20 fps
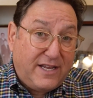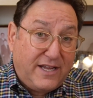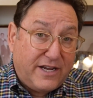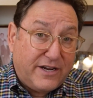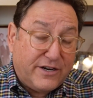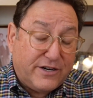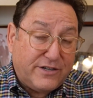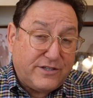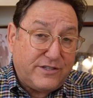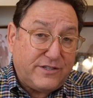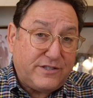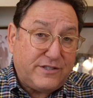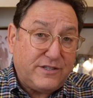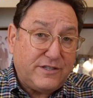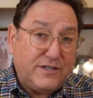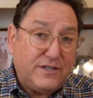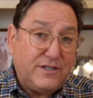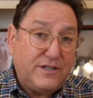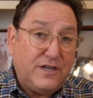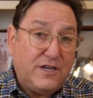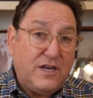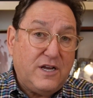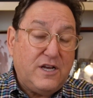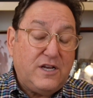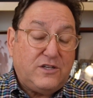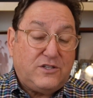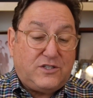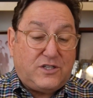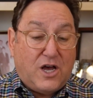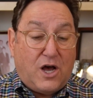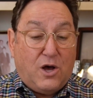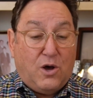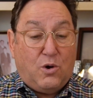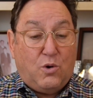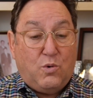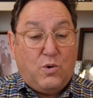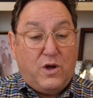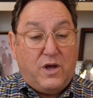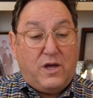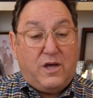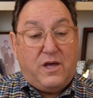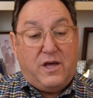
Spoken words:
years. So